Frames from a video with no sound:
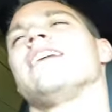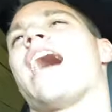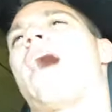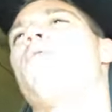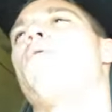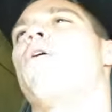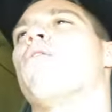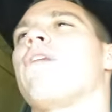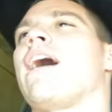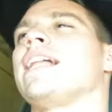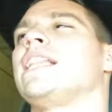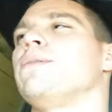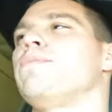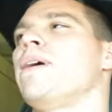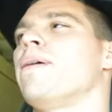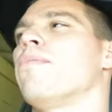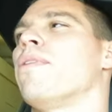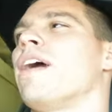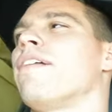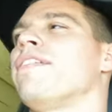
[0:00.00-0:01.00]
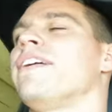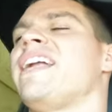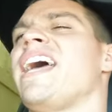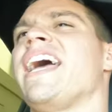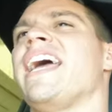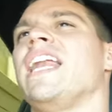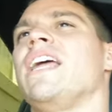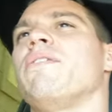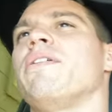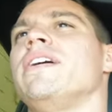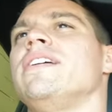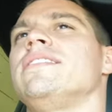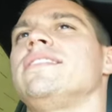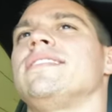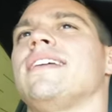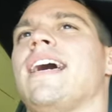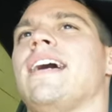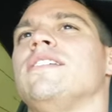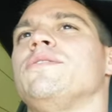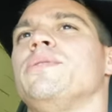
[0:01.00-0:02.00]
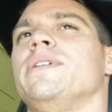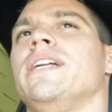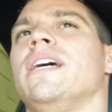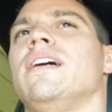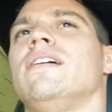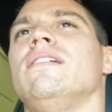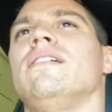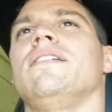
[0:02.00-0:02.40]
I won't ride the Beamer every day anyways, as we know.